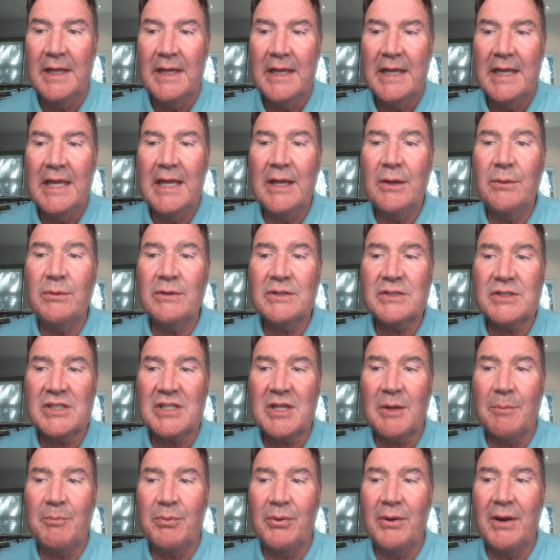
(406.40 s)
He was
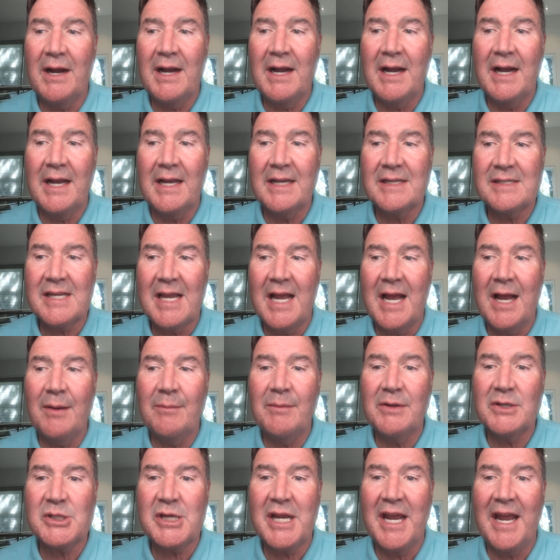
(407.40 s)
surprised how
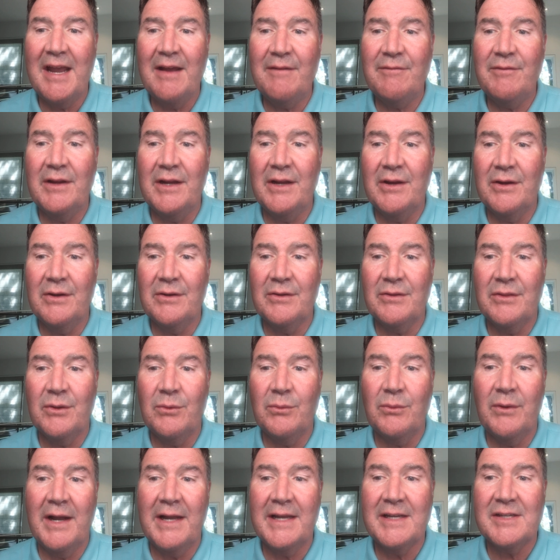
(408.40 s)
much heavier the
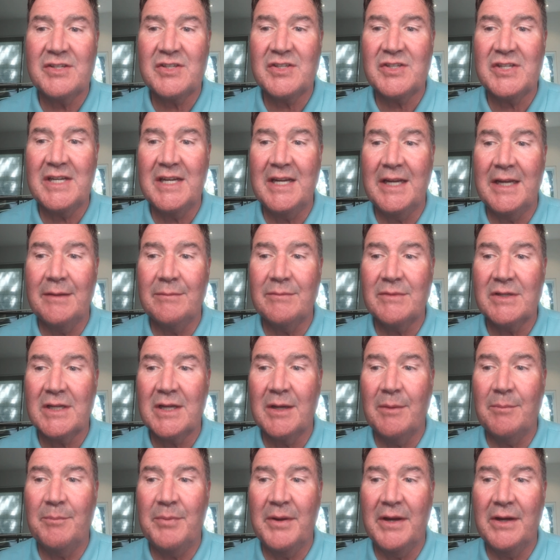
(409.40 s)
rice seemed
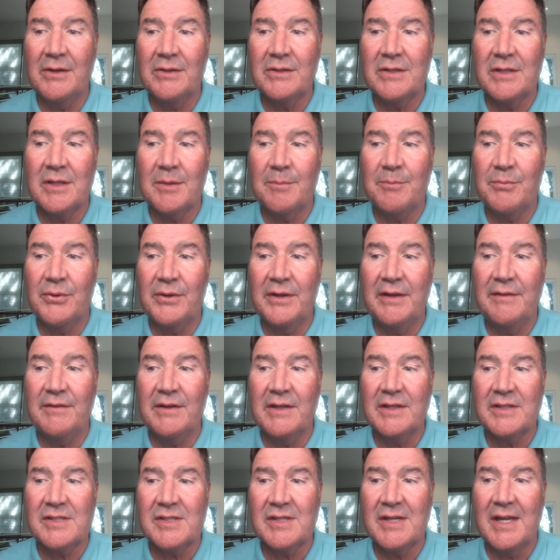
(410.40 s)
compared to the
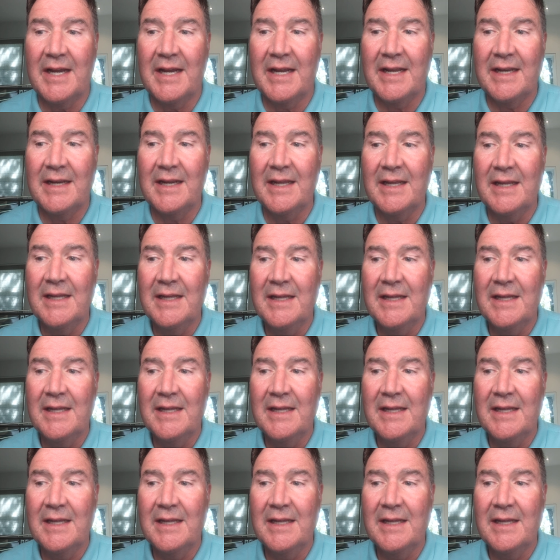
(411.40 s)
previous night.